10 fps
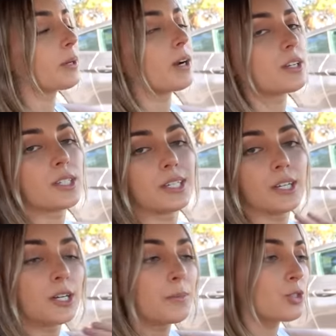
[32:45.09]
but honestly it
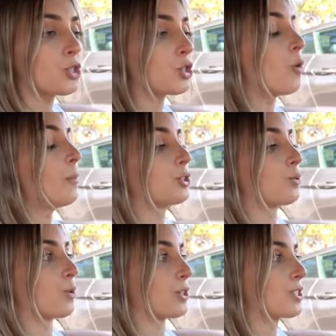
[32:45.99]
could have been so much
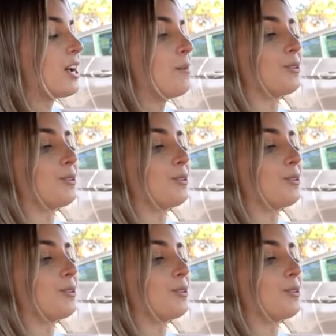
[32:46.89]
worse.